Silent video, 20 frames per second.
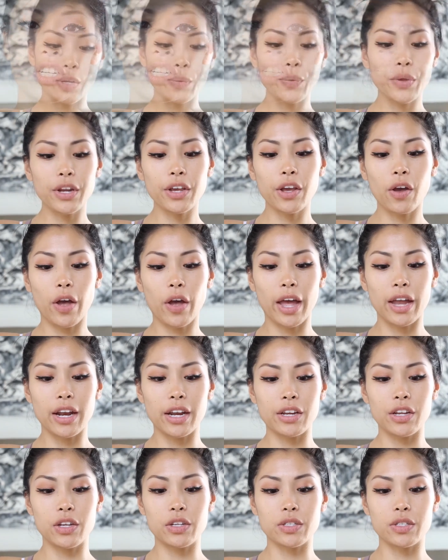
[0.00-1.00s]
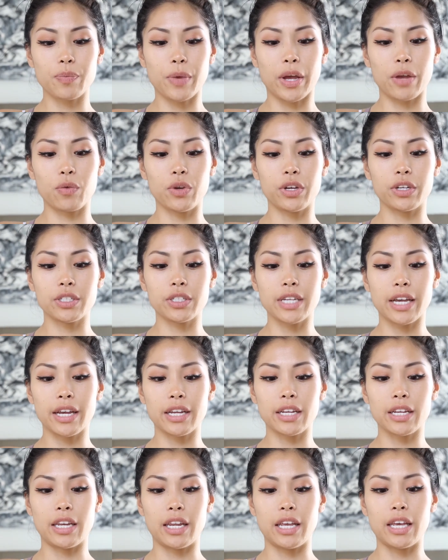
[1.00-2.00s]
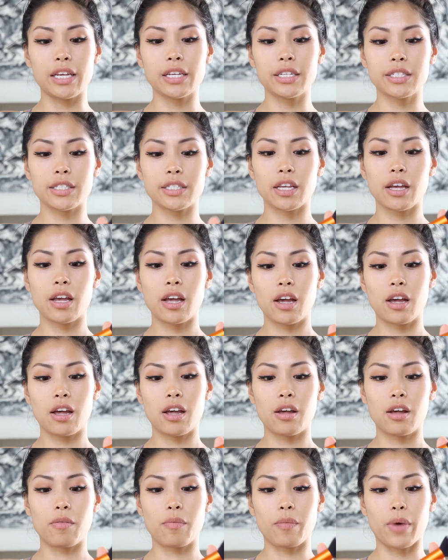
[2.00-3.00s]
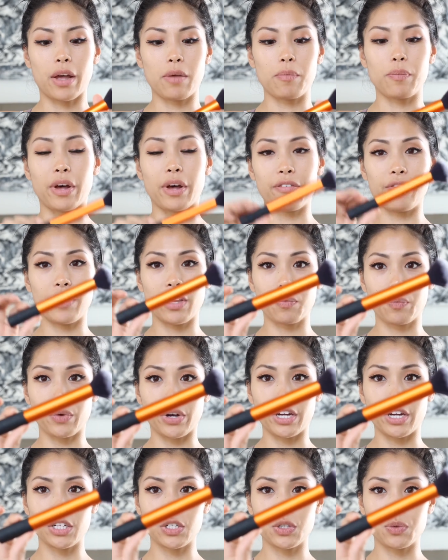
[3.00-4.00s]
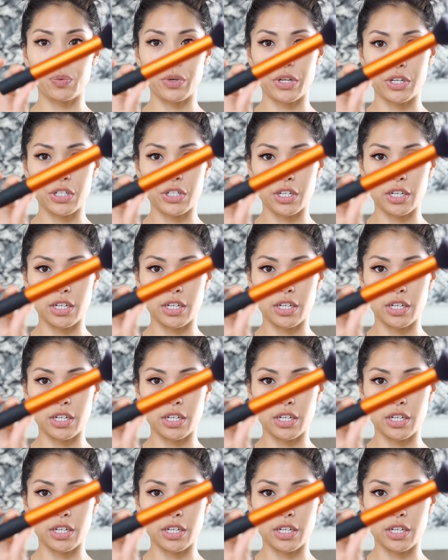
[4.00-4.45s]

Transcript: So I'm gonna go ahead and use my Real Techniques my buffing brush, which